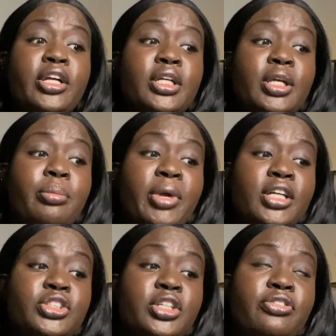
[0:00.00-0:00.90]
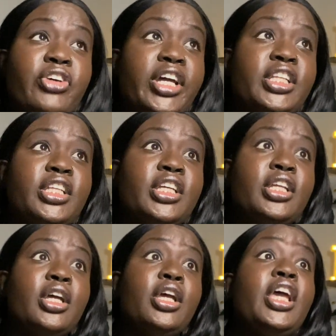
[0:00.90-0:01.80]
imagine if I
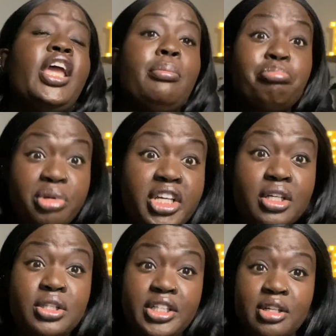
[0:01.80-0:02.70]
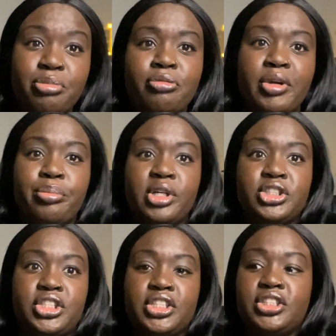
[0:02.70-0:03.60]
did a big cleanup of my
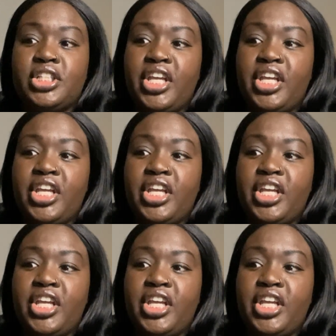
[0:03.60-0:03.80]
brushes,